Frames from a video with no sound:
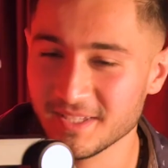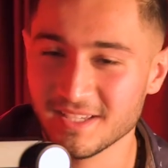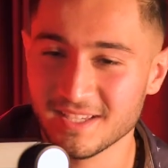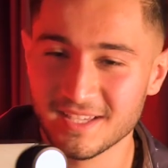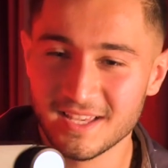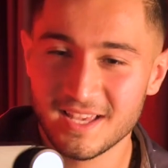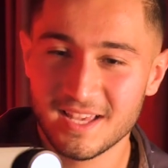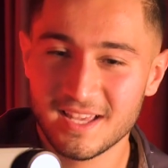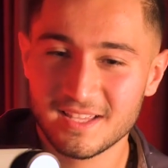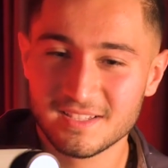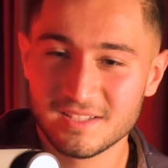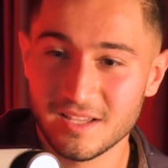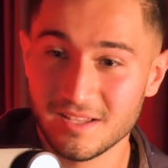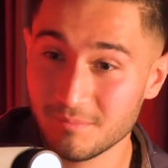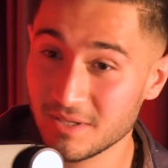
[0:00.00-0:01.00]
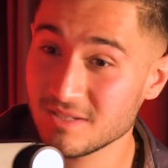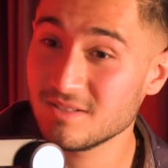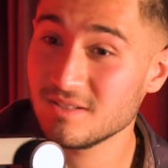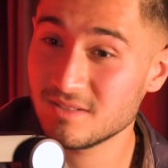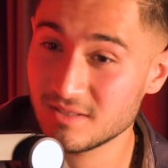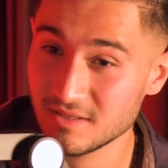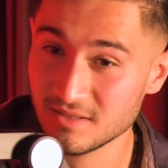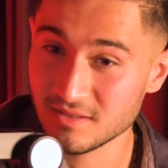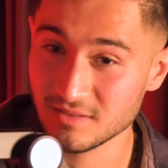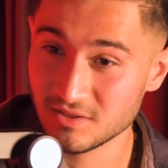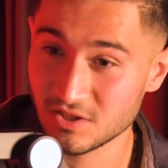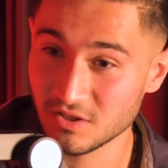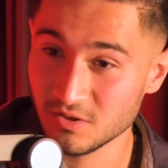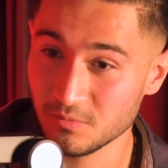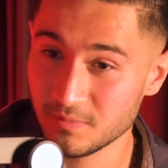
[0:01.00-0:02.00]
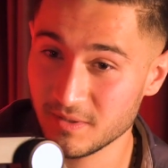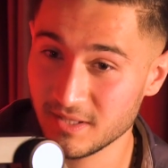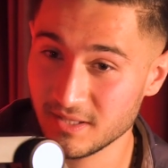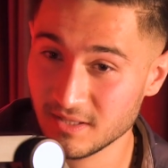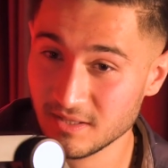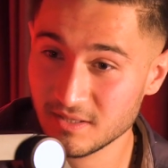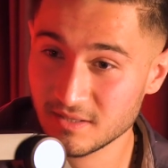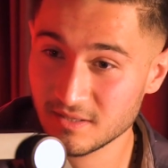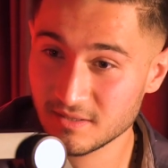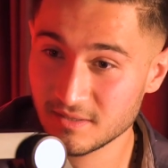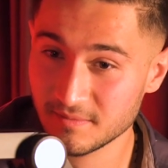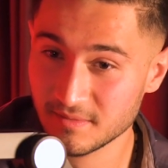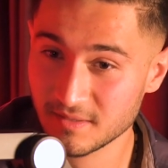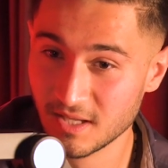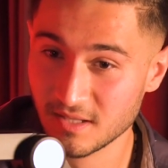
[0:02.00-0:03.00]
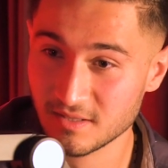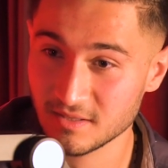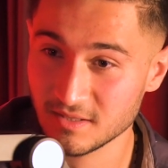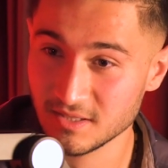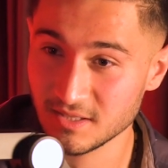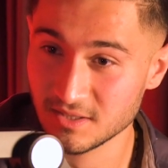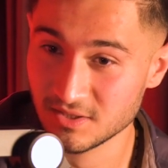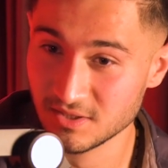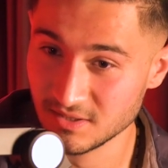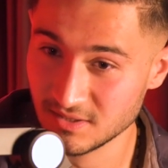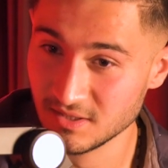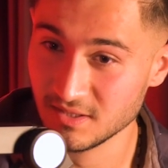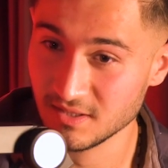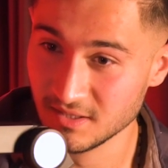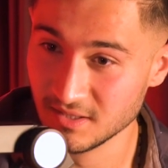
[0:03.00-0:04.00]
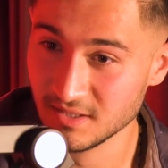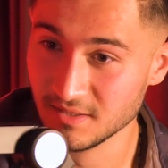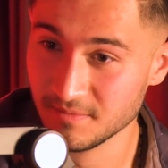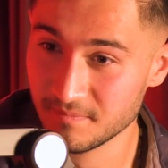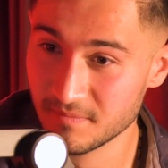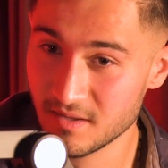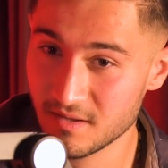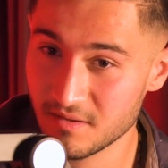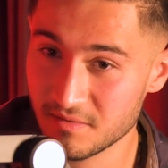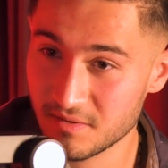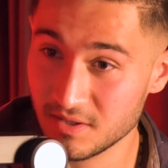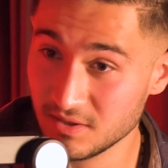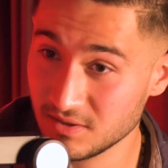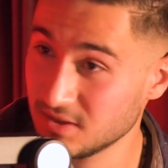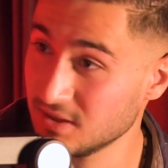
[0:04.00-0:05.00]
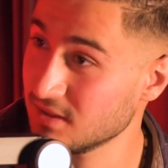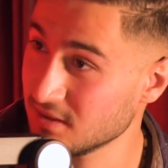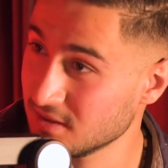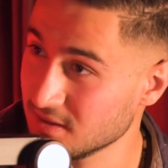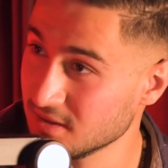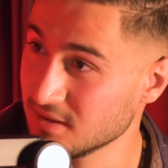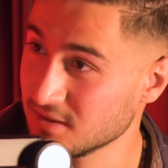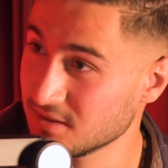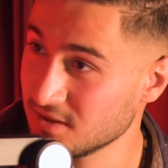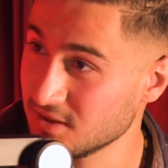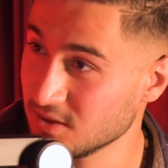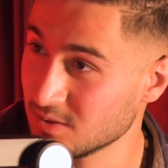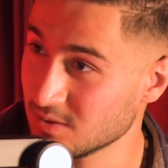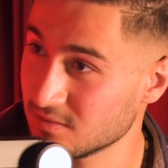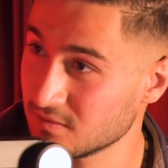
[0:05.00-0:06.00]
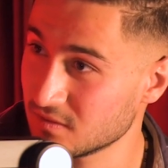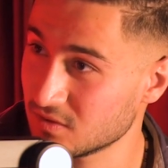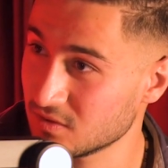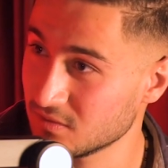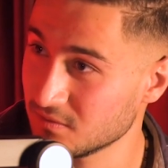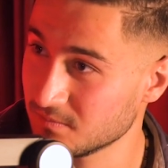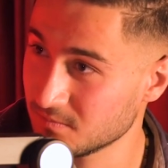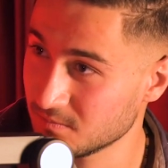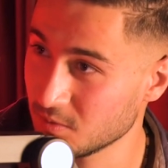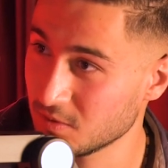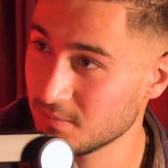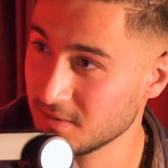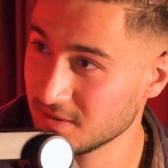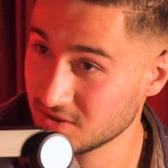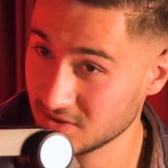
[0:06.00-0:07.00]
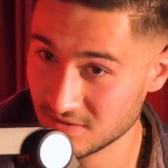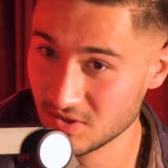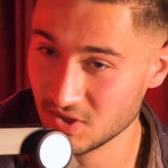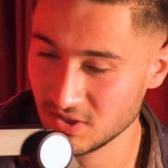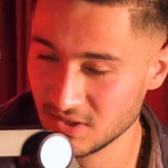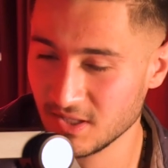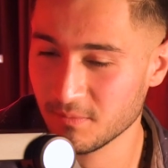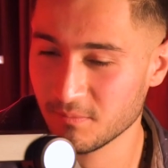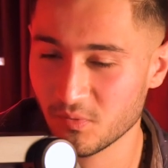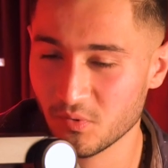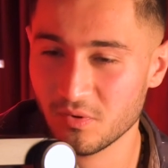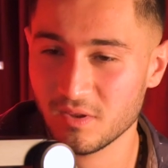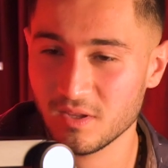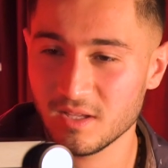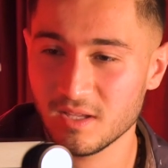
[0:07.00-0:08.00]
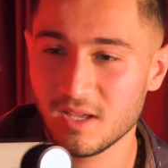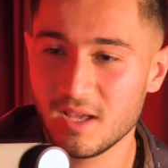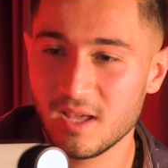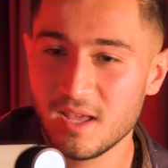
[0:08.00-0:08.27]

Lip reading: Yeah, and my sister is a cello player, Catalina. She's in the third year in the Sydney Conservatorium with me. She's 30, I'm 40.